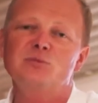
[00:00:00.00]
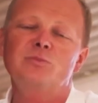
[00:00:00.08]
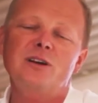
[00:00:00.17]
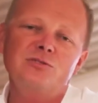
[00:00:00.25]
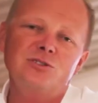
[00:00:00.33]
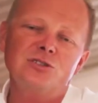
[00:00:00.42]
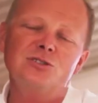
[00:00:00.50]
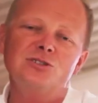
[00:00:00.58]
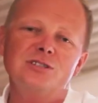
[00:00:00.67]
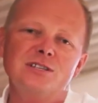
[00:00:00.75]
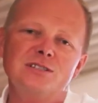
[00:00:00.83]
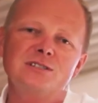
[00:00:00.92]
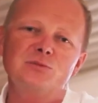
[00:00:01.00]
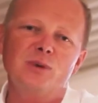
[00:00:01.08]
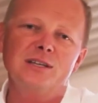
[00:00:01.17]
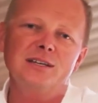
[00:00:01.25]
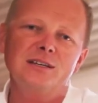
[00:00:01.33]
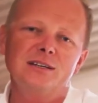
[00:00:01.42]
Check to see if there is
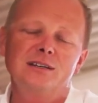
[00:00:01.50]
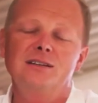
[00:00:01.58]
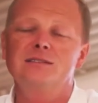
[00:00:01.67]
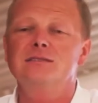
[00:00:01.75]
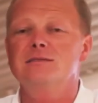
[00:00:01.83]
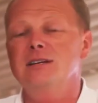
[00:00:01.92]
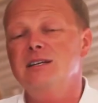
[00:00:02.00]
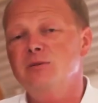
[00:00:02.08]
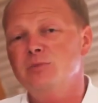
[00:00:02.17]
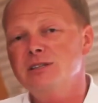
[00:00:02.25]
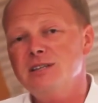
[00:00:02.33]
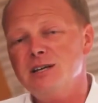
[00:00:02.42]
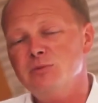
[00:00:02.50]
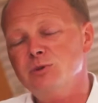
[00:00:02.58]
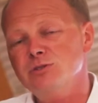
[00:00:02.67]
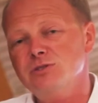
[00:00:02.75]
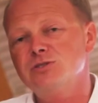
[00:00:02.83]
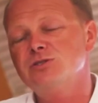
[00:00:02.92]
a pitcher. Best of all,
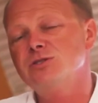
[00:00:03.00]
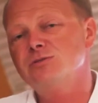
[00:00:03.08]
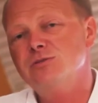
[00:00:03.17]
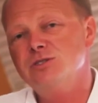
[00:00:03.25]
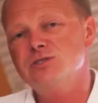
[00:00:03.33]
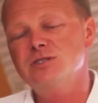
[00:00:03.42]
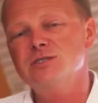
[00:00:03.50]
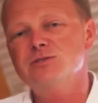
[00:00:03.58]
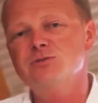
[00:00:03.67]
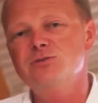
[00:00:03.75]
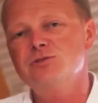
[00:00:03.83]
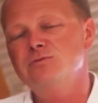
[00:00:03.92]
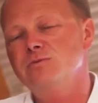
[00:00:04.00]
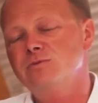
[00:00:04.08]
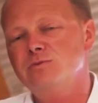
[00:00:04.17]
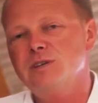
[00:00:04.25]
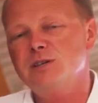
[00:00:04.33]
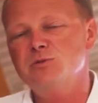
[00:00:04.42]
a thermos, which is useful in a
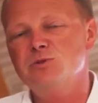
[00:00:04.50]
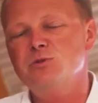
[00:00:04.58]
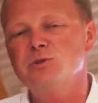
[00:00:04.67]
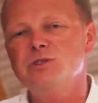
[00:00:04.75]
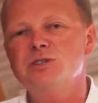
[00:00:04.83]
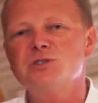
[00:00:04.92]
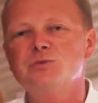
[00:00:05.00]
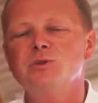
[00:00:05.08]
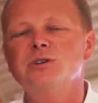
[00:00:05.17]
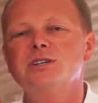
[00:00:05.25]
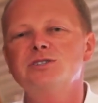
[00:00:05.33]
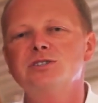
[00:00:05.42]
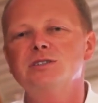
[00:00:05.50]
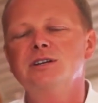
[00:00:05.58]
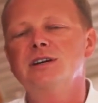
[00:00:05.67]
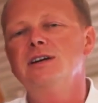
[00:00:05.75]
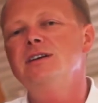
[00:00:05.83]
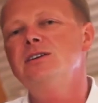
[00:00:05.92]
cooler season.
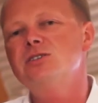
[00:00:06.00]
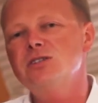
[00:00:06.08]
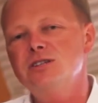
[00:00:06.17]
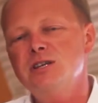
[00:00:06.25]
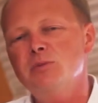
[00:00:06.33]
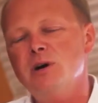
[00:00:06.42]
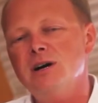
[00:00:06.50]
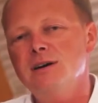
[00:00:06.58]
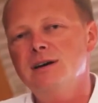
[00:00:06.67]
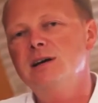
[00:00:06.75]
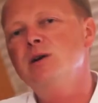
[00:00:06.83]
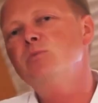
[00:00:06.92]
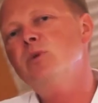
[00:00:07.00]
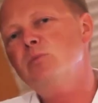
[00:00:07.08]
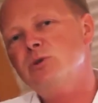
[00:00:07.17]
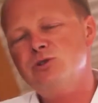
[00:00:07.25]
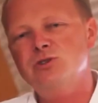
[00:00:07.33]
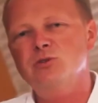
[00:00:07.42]
If there is none,
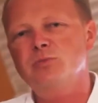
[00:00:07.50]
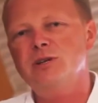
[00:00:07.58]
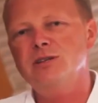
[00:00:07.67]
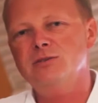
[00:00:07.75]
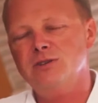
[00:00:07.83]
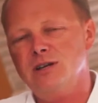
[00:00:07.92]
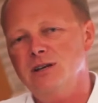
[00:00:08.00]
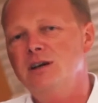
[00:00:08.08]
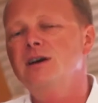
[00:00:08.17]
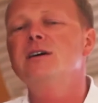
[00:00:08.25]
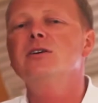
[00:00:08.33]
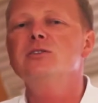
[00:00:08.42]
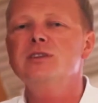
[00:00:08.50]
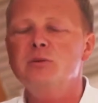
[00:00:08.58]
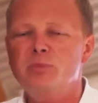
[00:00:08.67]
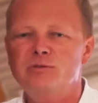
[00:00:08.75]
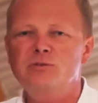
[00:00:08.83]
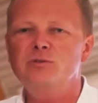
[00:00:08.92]
ask the operator who will
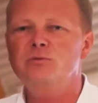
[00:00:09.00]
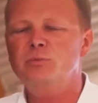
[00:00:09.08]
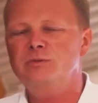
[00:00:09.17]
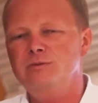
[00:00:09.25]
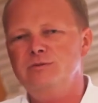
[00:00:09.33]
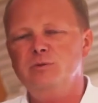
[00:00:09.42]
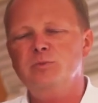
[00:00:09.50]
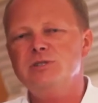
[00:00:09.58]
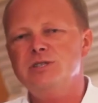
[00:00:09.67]
surely provide one.